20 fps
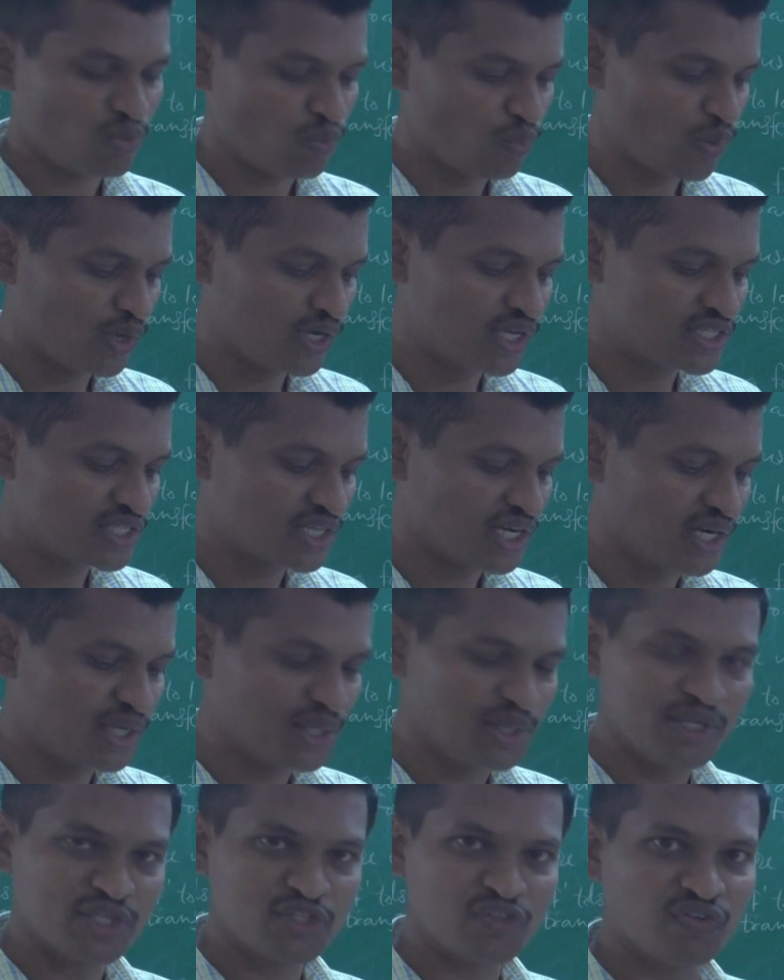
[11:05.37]
One is
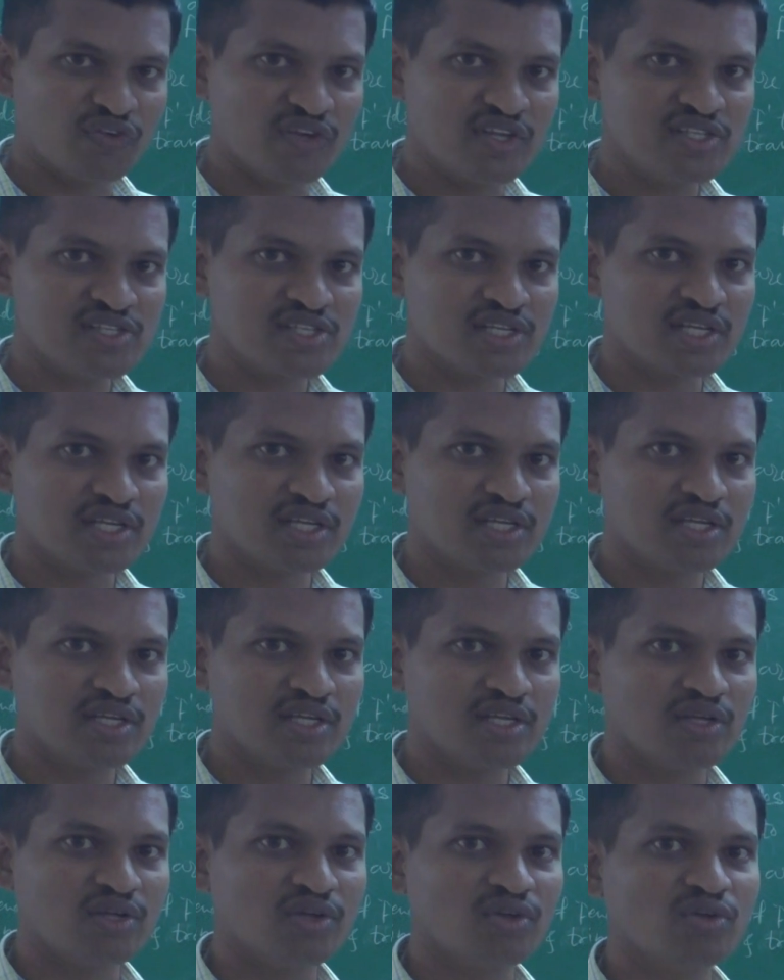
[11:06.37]
continuous phase,
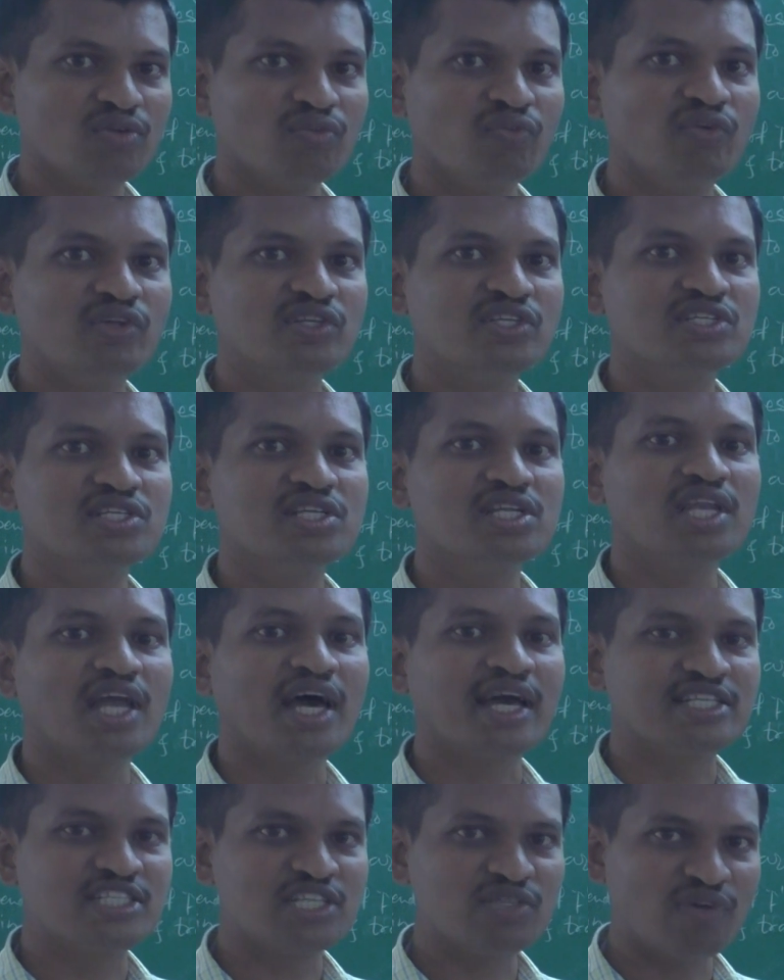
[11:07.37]
which is in
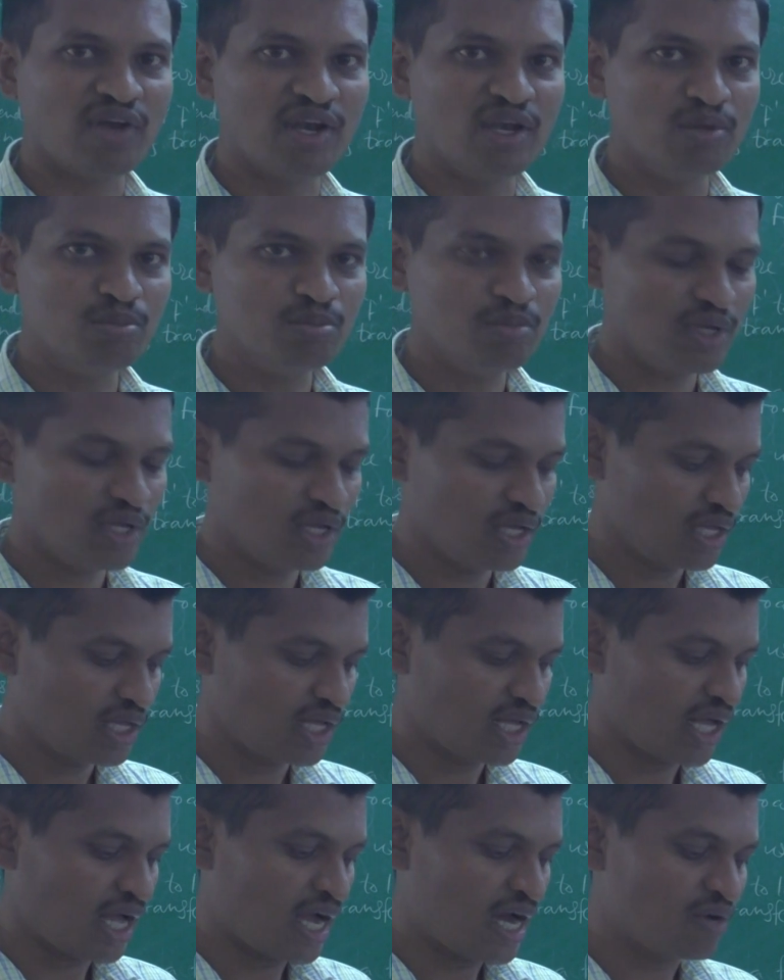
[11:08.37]
larger
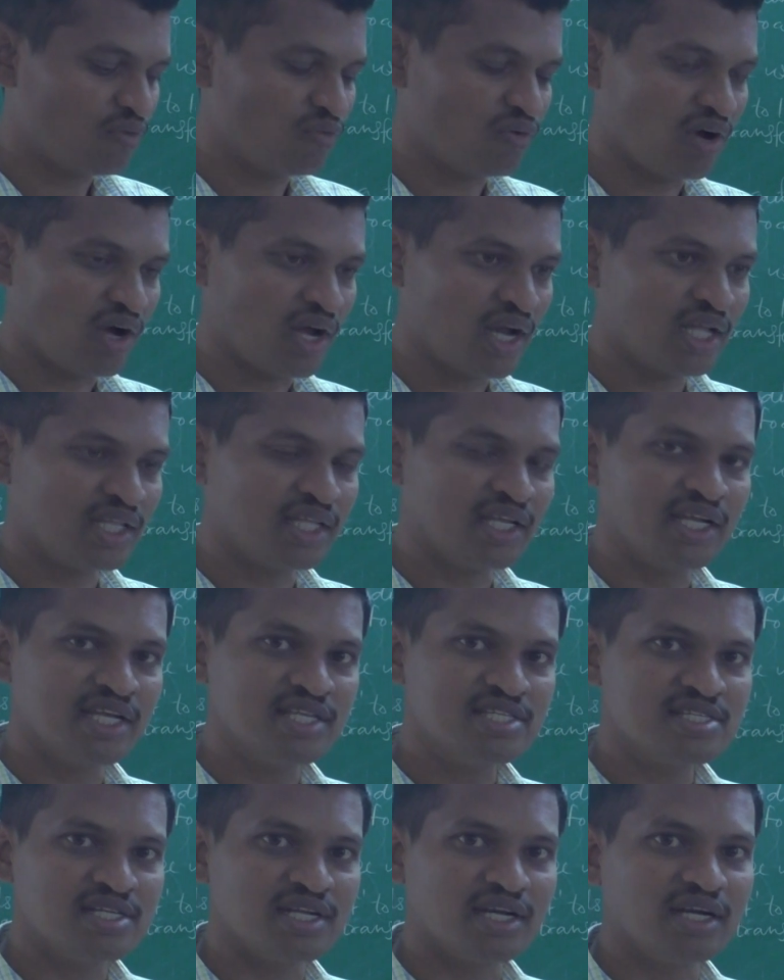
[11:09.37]
volume, and another
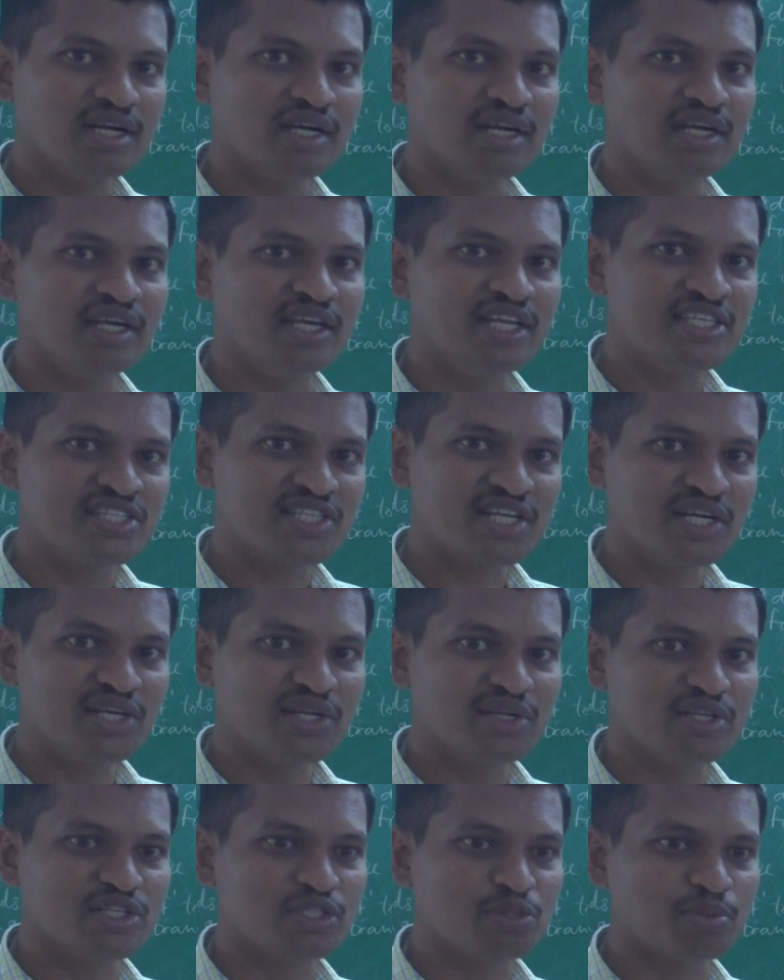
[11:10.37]
is
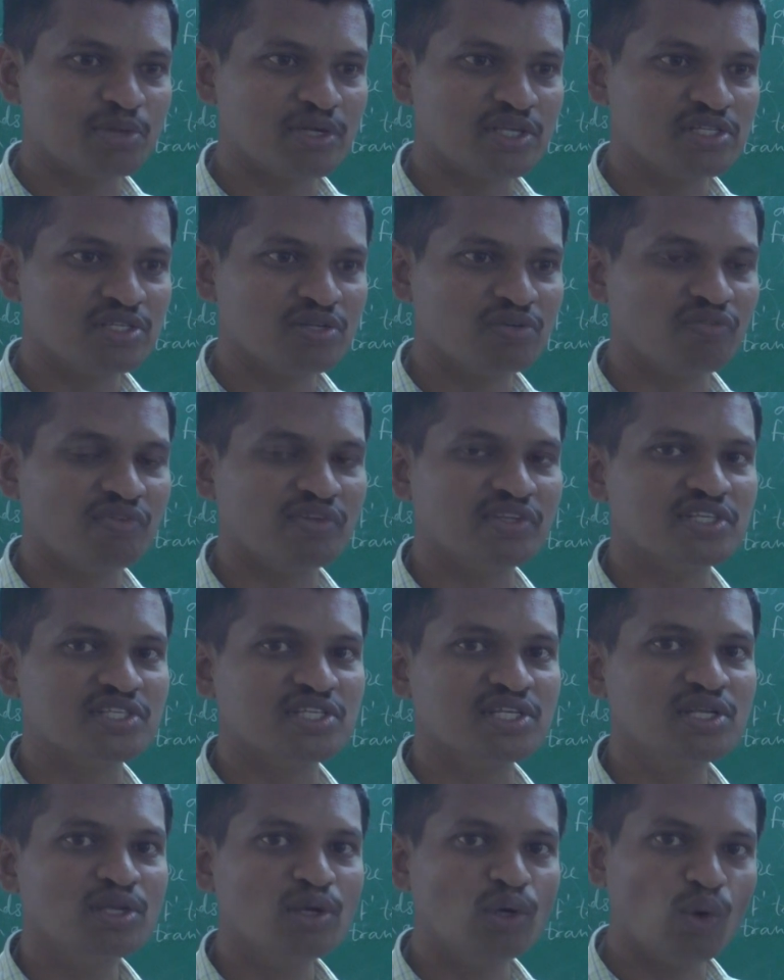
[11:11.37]
discontinuous phase, which is
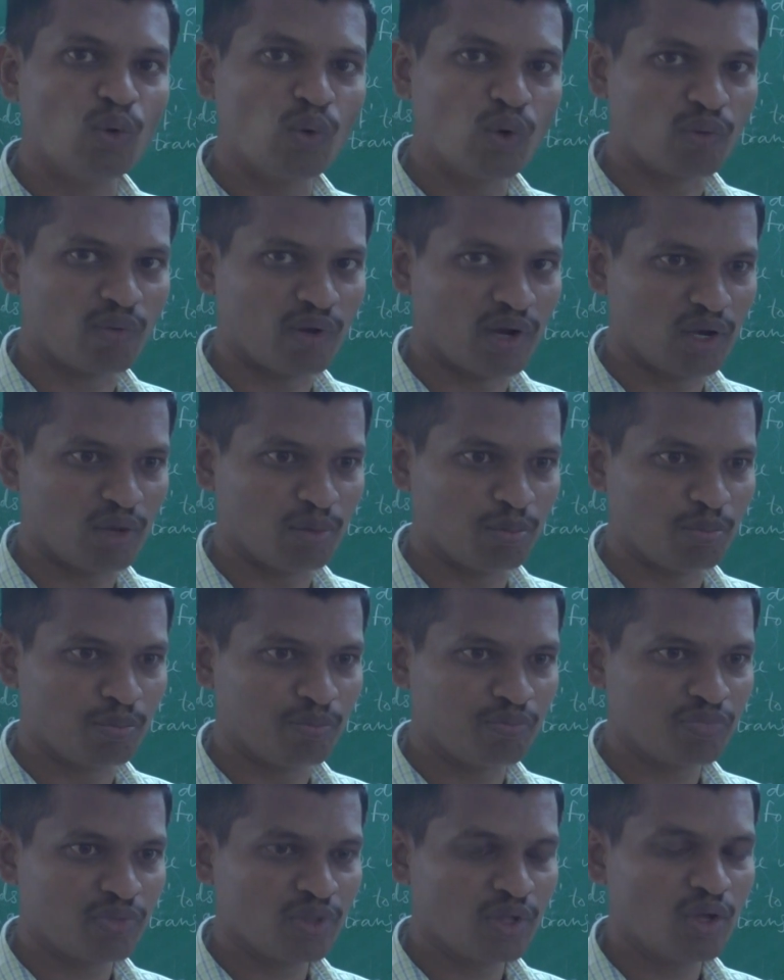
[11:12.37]
in lower volume,
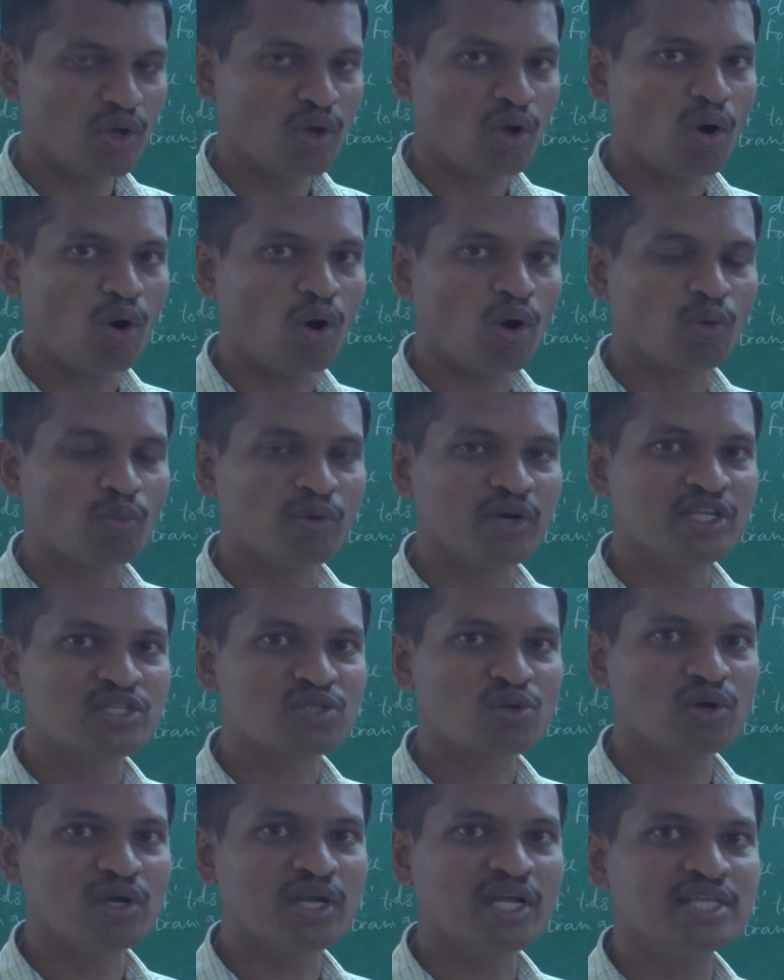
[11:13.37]
or one is
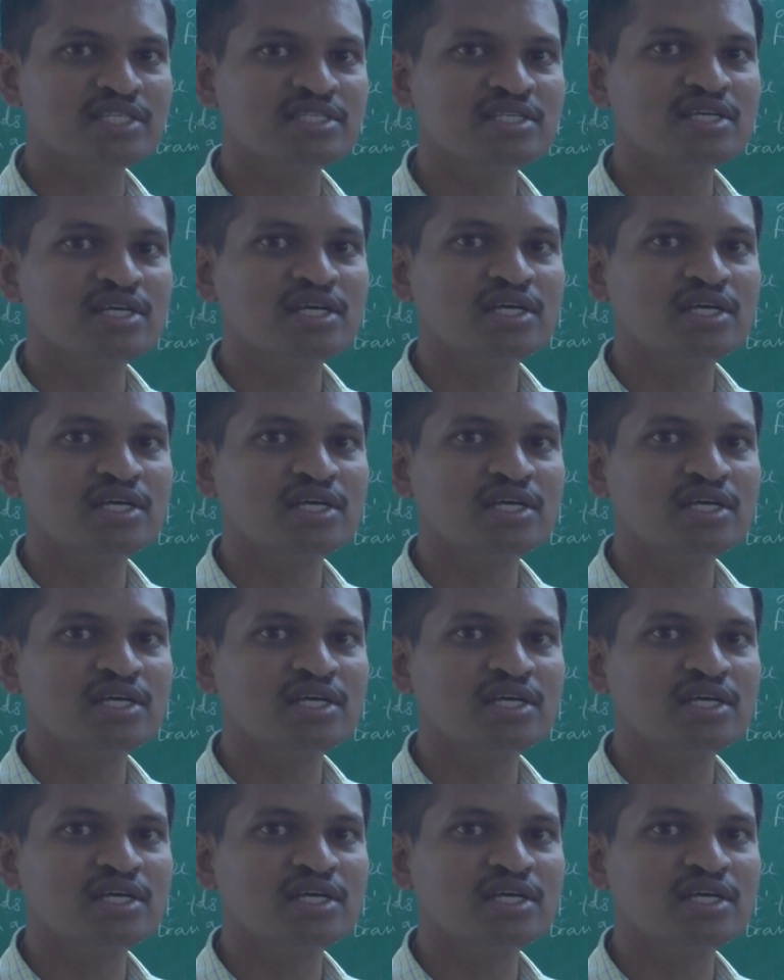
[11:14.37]
called as